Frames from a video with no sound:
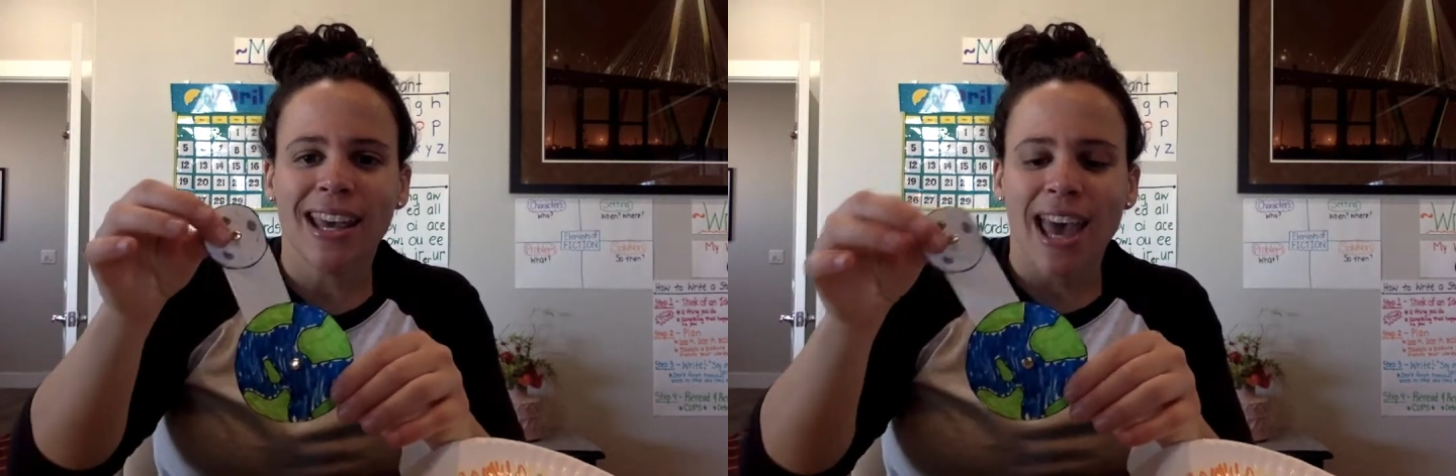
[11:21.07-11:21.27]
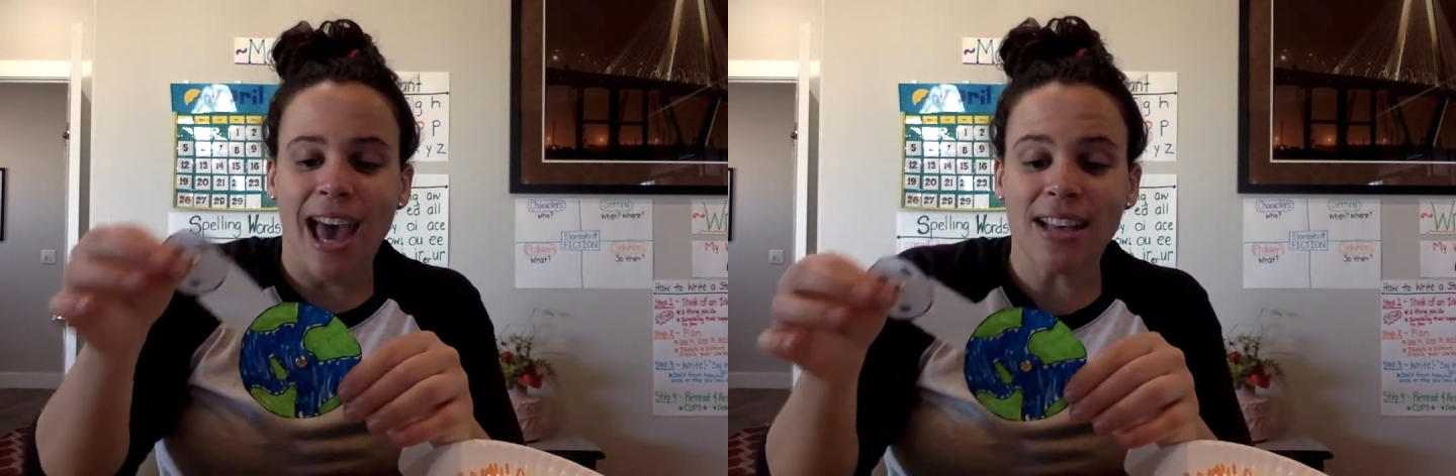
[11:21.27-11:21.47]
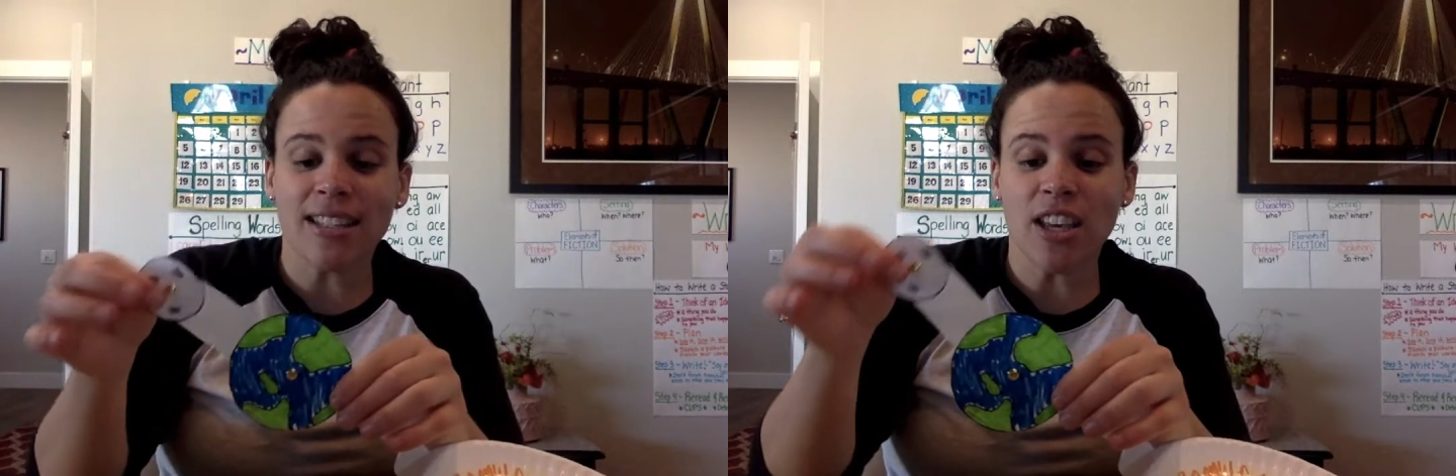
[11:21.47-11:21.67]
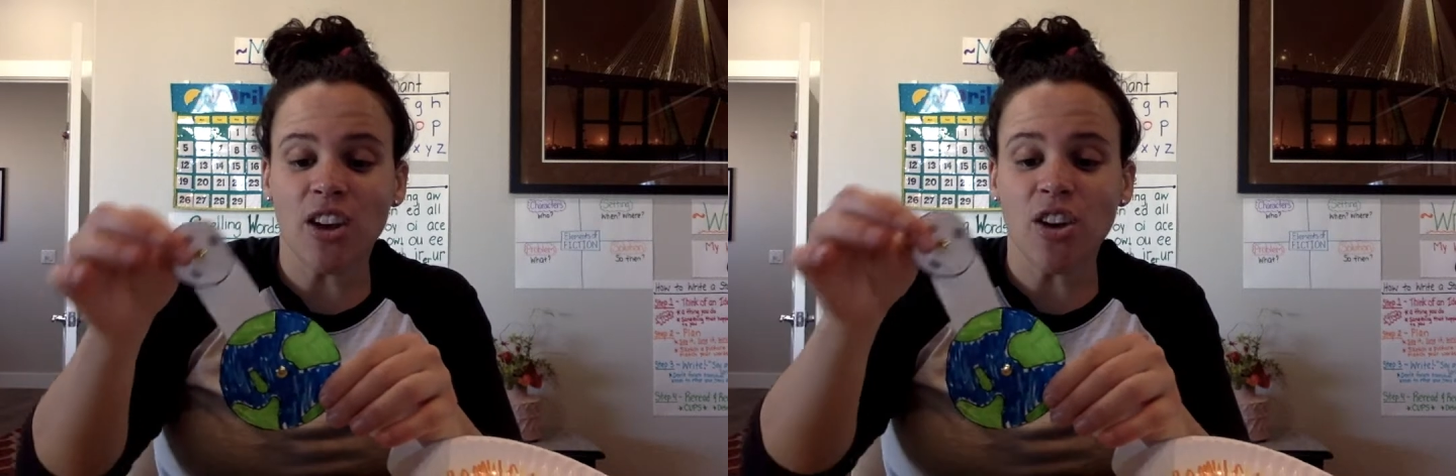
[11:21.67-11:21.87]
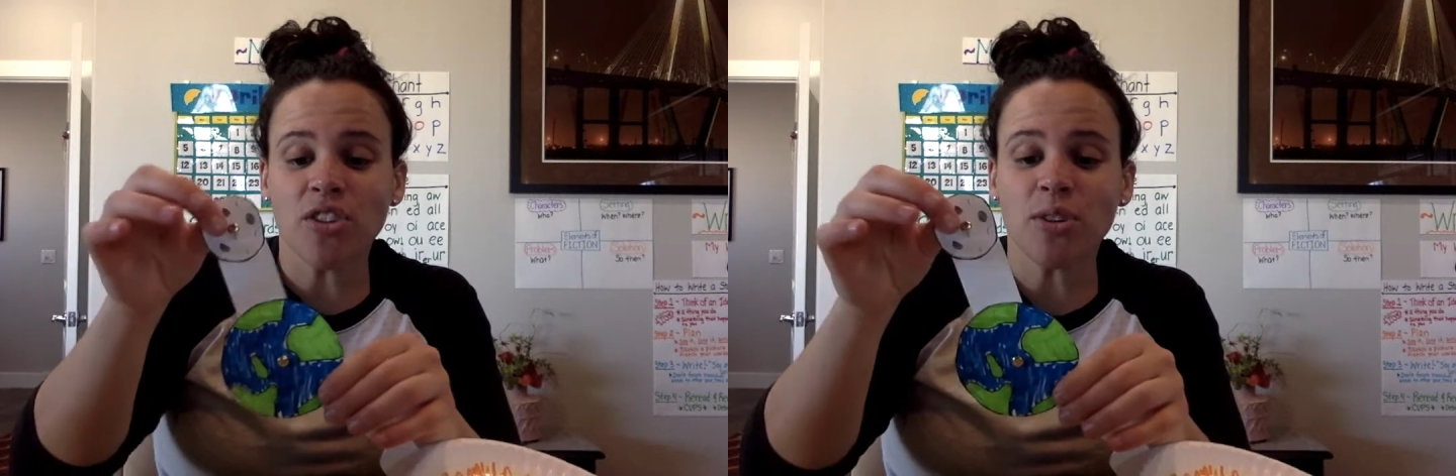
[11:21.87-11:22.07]
as the
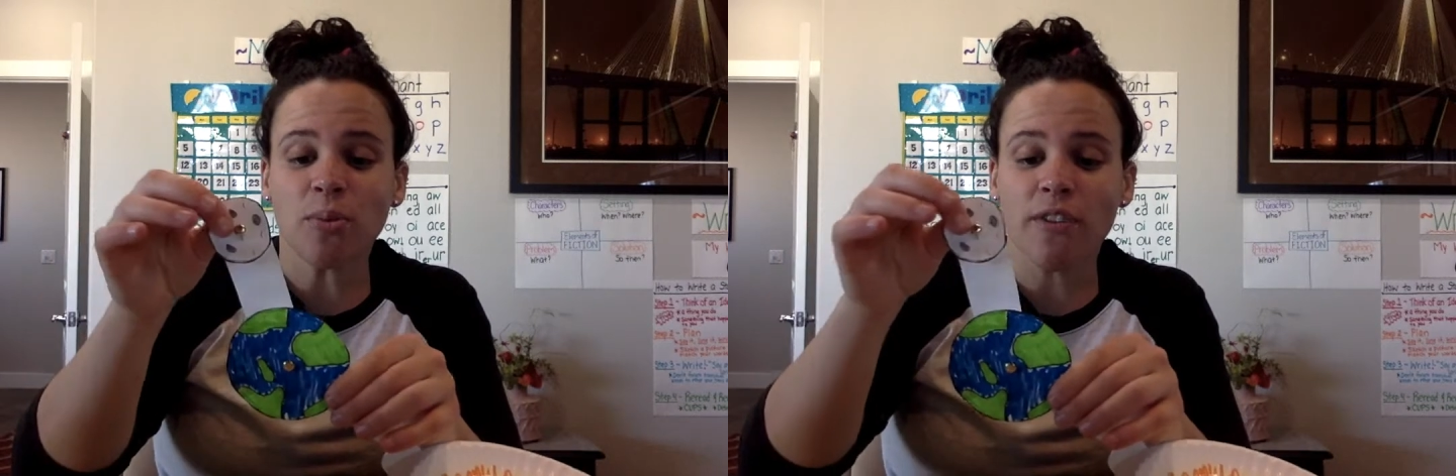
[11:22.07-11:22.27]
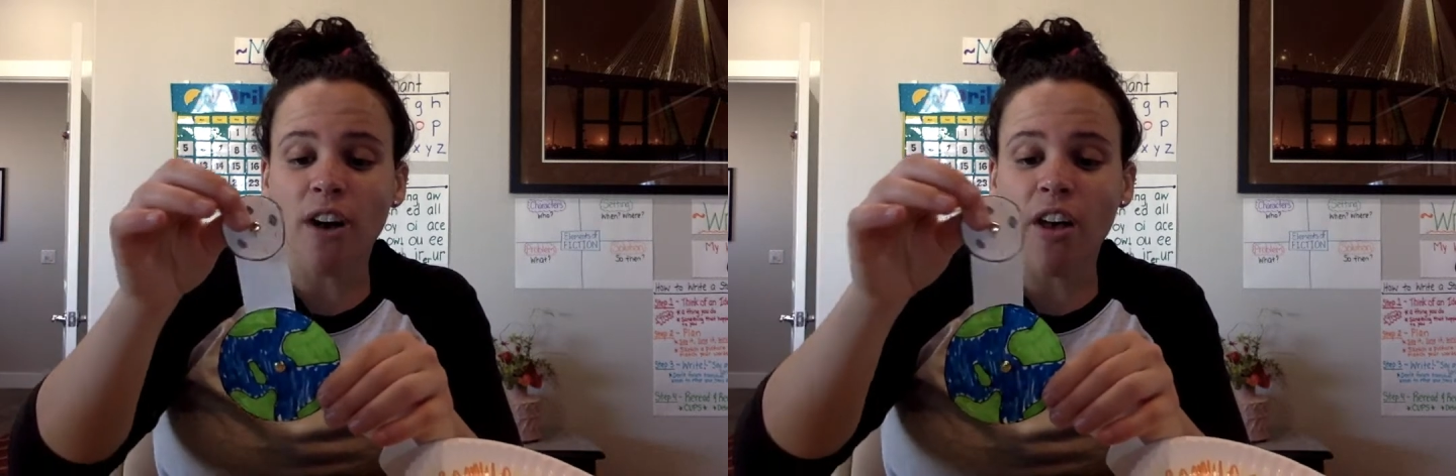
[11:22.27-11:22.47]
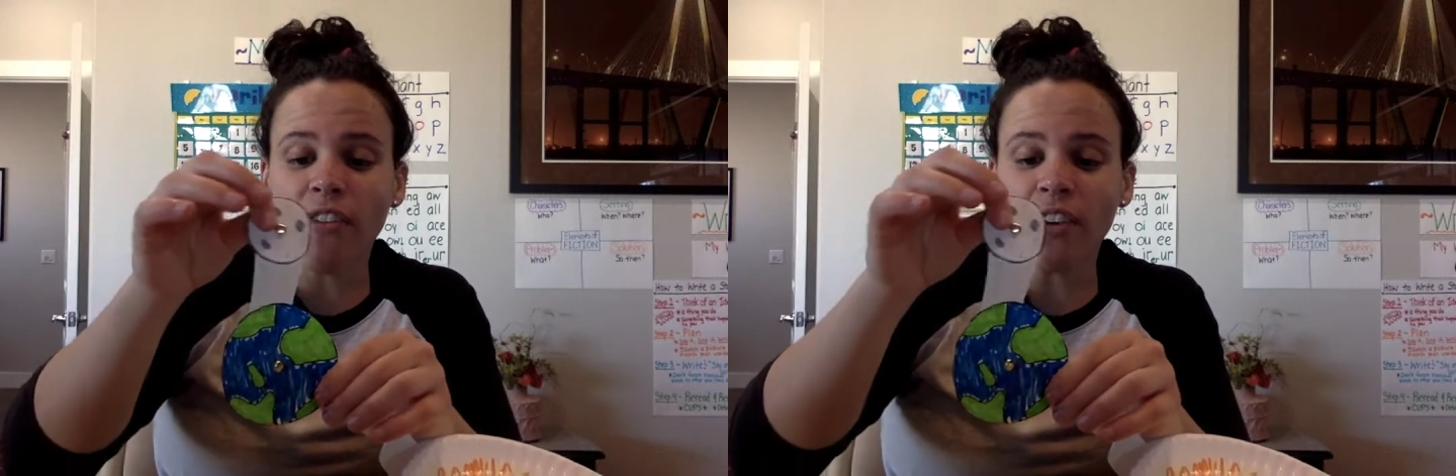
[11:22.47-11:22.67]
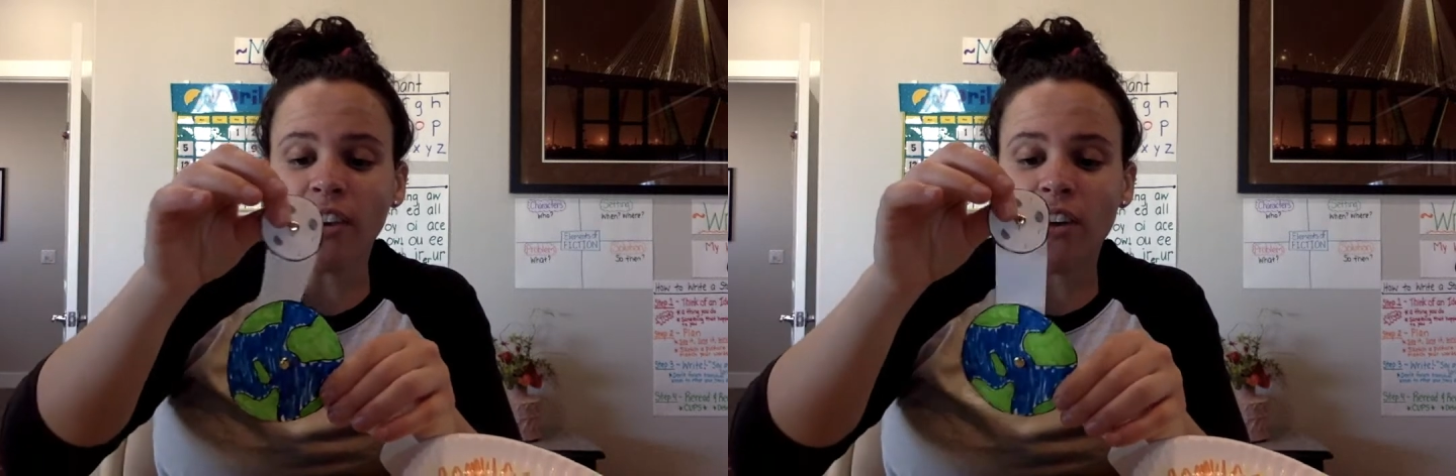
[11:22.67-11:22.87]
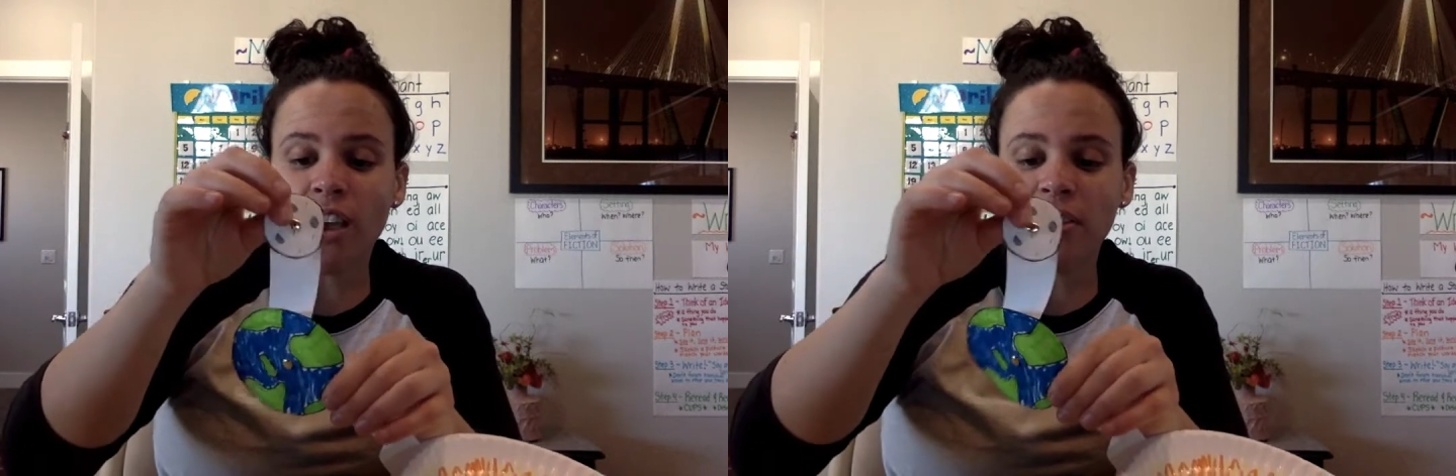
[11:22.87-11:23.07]
earth is revolving
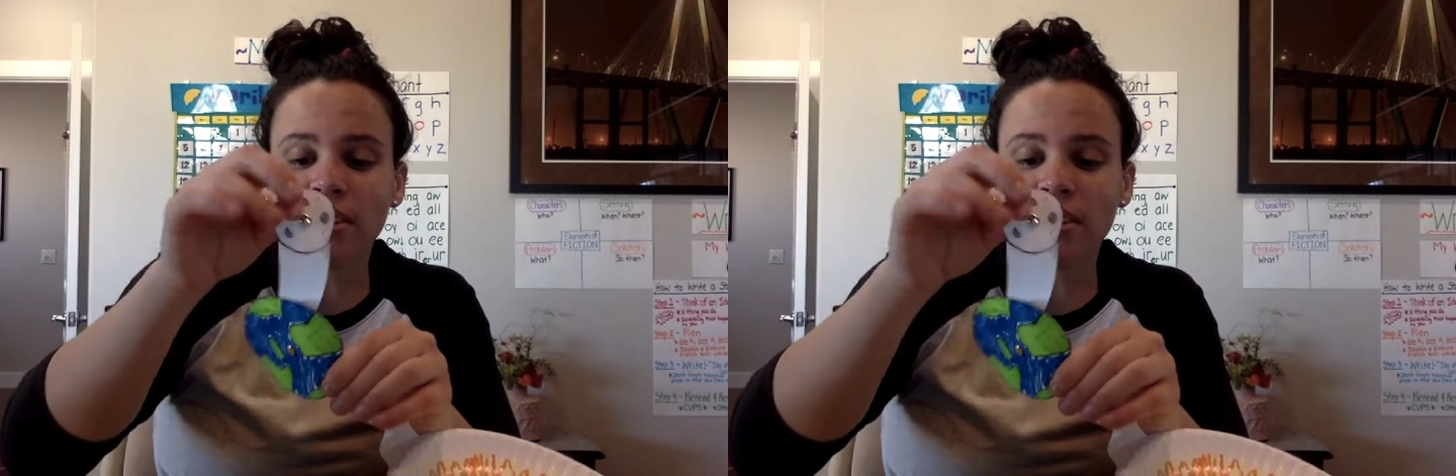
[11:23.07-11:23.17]
around the